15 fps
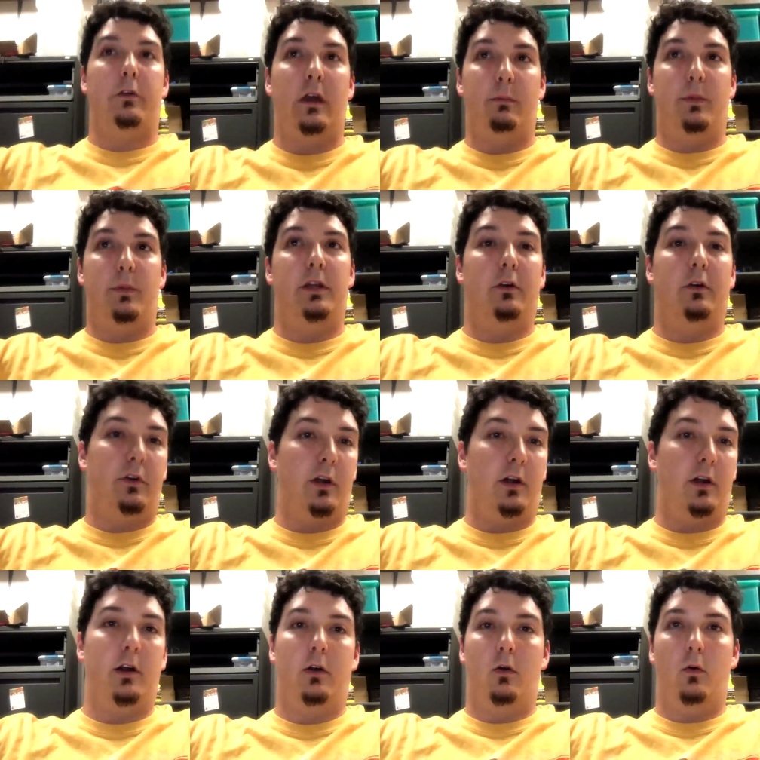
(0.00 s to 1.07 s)
be doTERRA
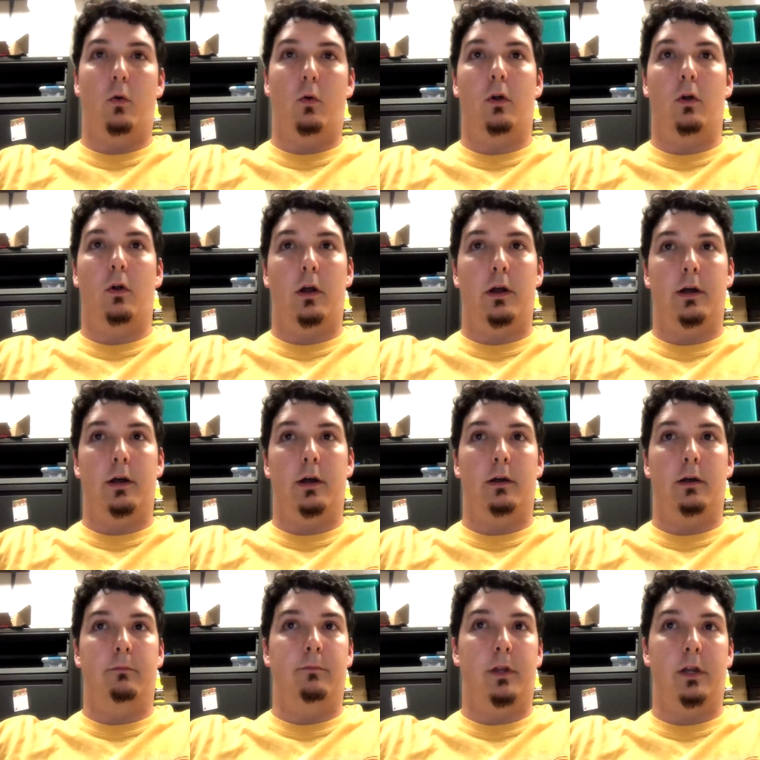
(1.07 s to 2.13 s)
or
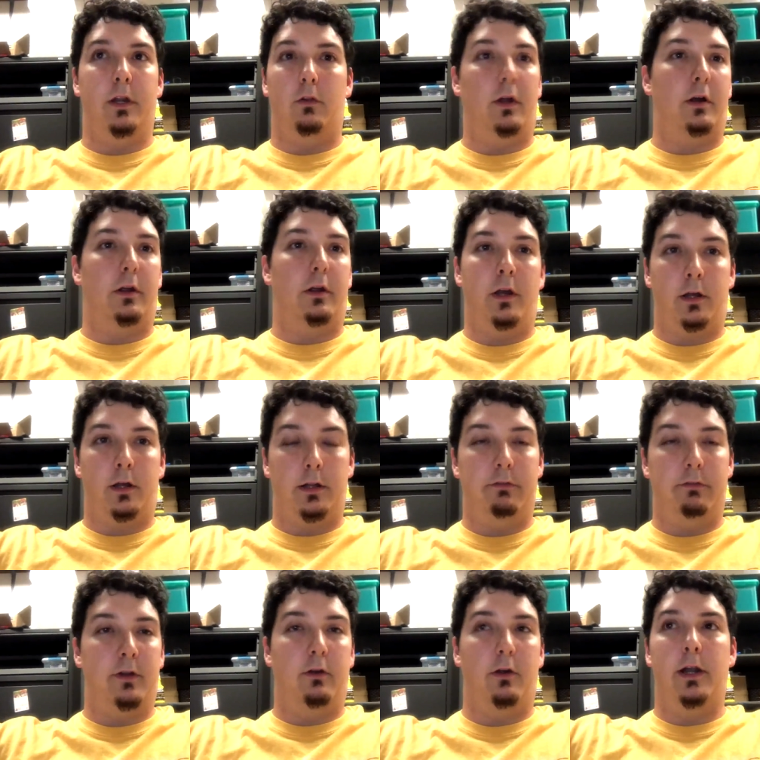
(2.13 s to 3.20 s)
Young Living or
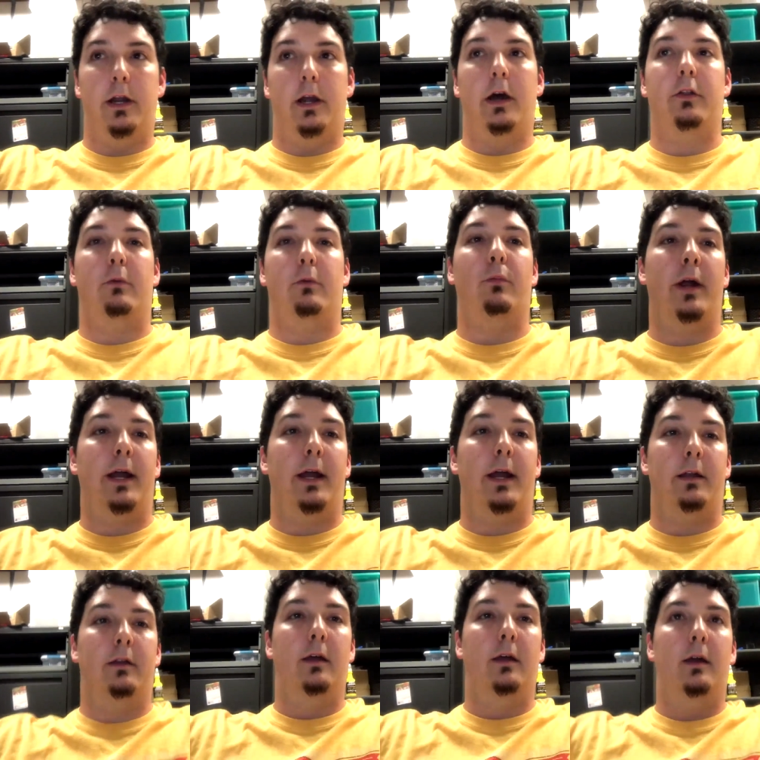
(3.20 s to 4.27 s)
any other brand,
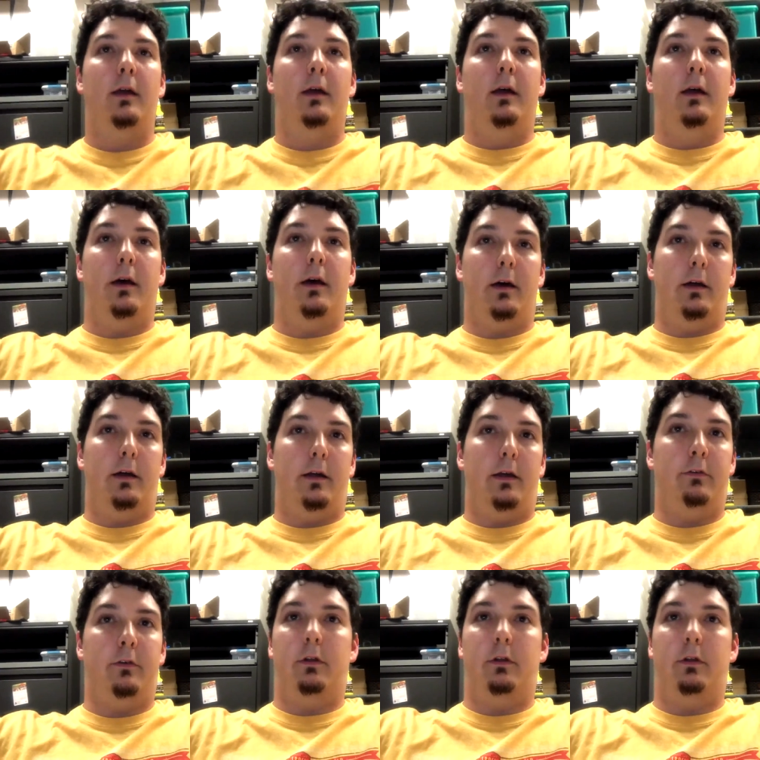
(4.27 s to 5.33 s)
even
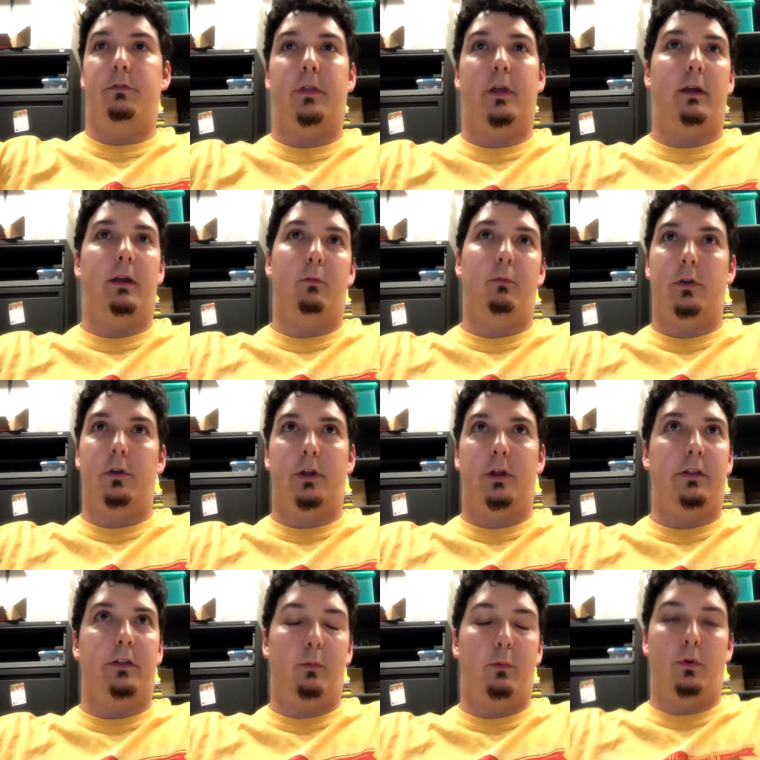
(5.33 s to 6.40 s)
if they were to get their
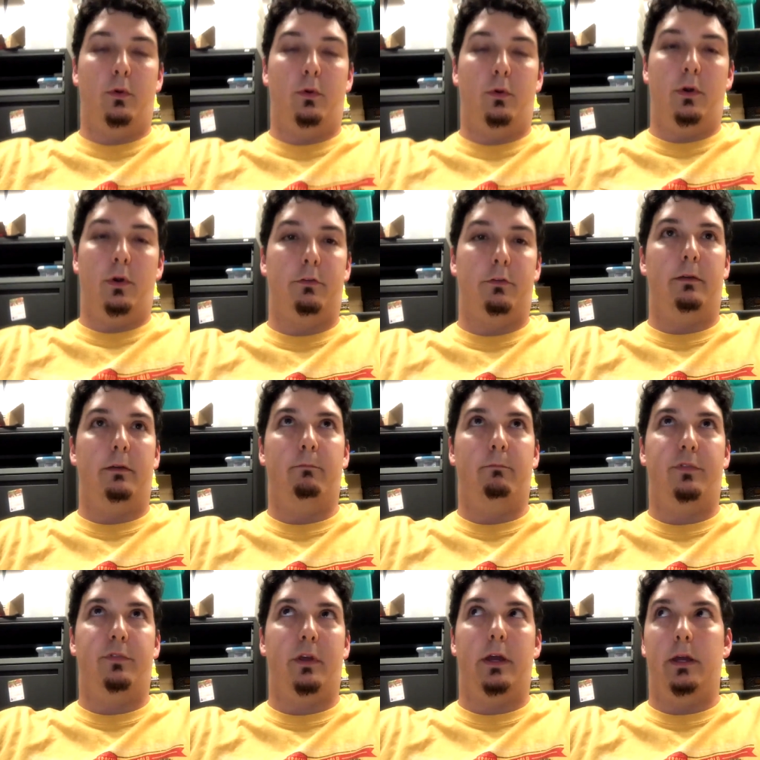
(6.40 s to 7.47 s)
brand from, like,
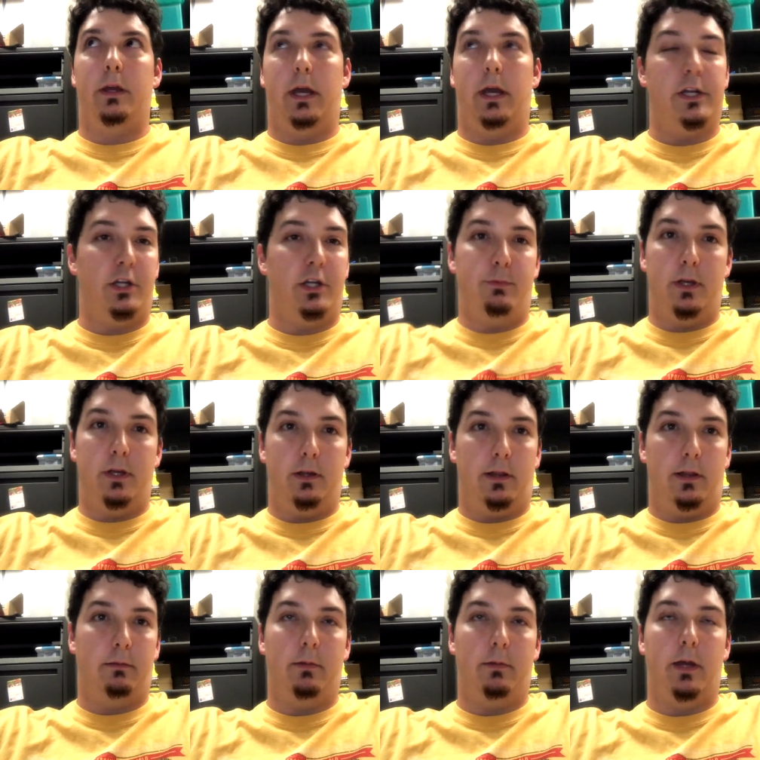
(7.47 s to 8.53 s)
say, HEB, like
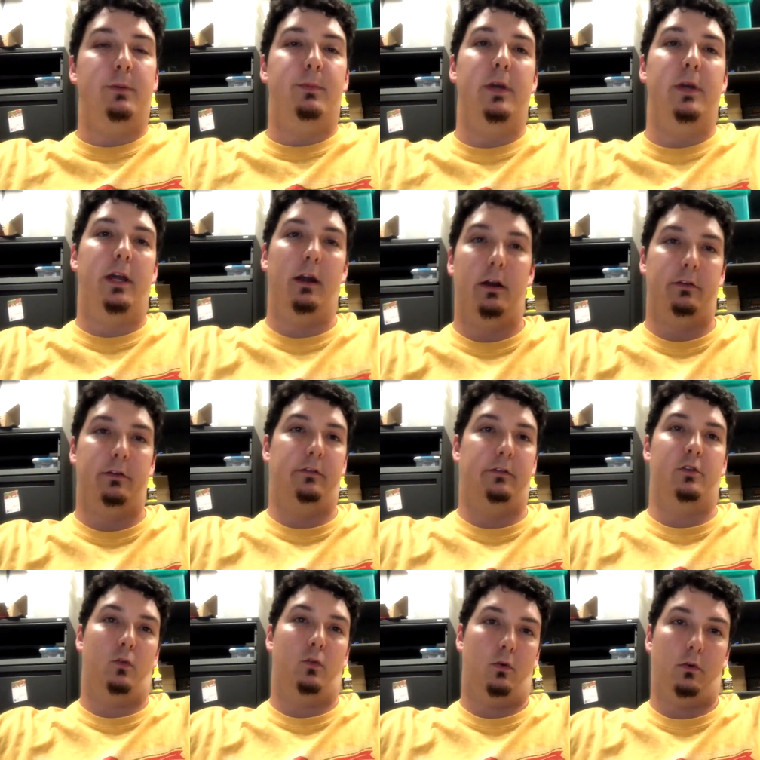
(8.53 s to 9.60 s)
HEB carries essential
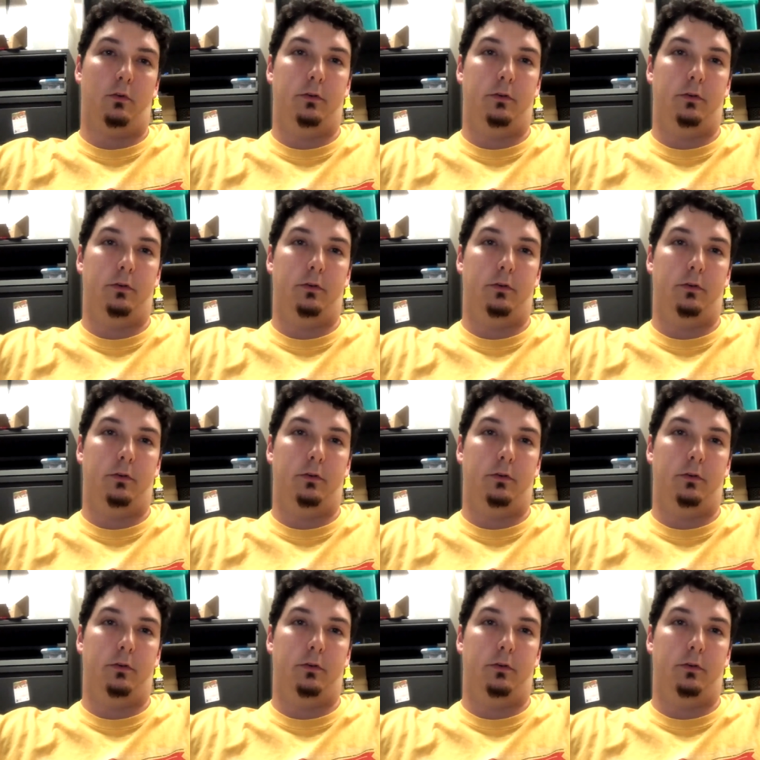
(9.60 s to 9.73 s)
oils.